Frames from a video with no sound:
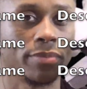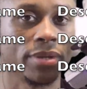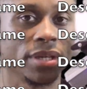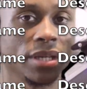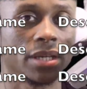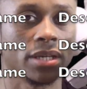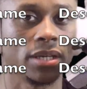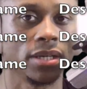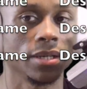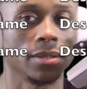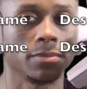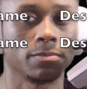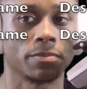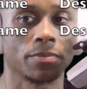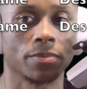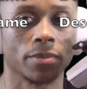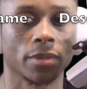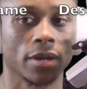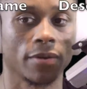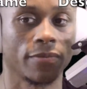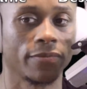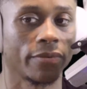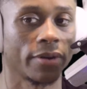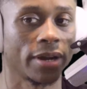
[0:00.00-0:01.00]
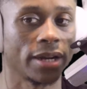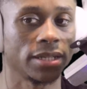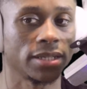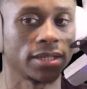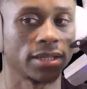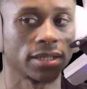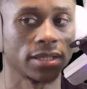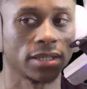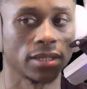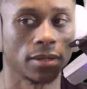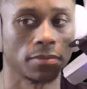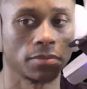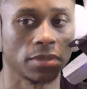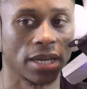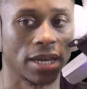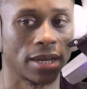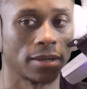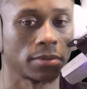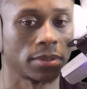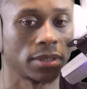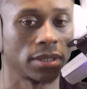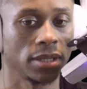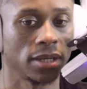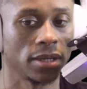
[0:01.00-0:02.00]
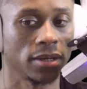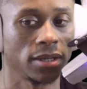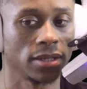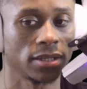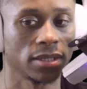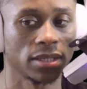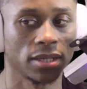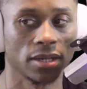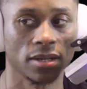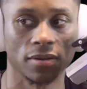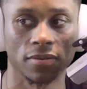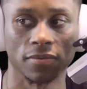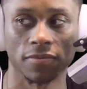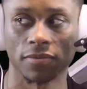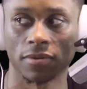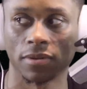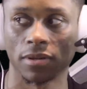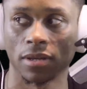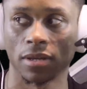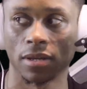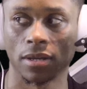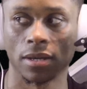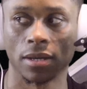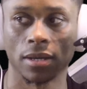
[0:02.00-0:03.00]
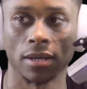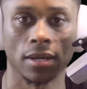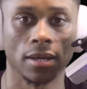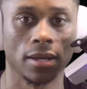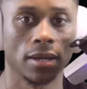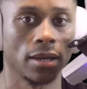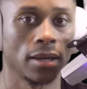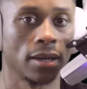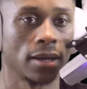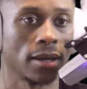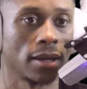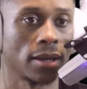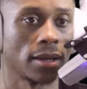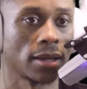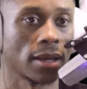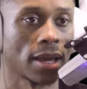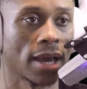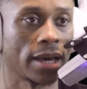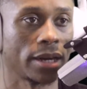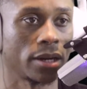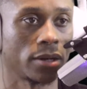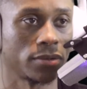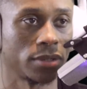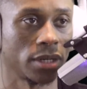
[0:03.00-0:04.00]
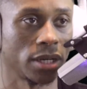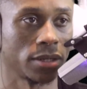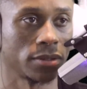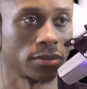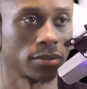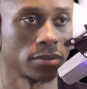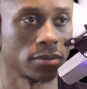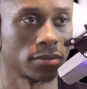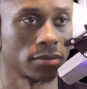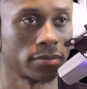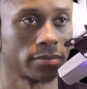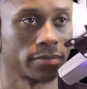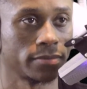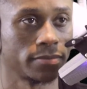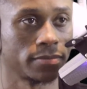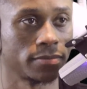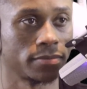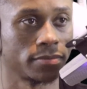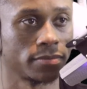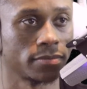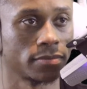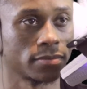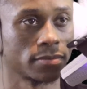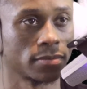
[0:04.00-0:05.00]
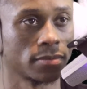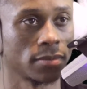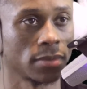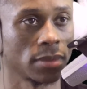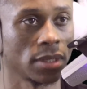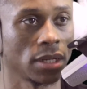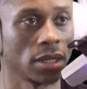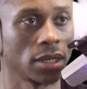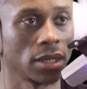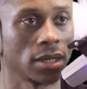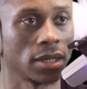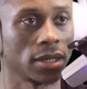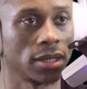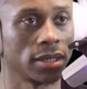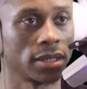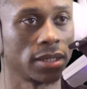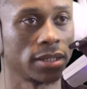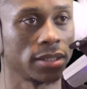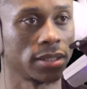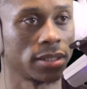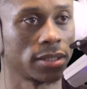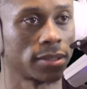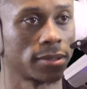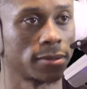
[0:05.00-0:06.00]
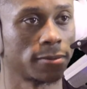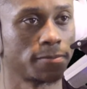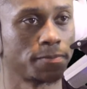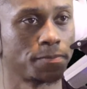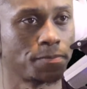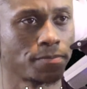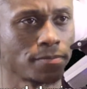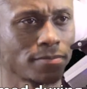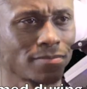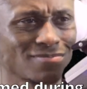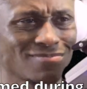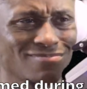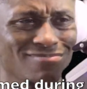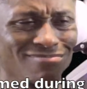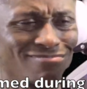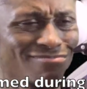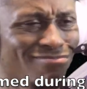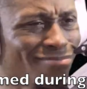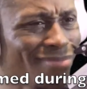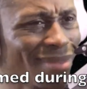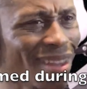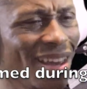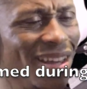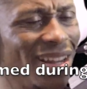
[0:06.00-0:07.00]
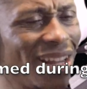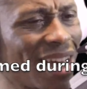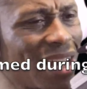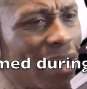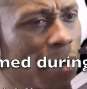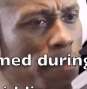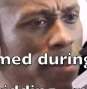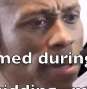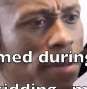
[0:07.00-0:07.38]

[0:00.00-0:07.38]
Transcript: be afraid to sometimes tell yourself, I don't know. Because a lot of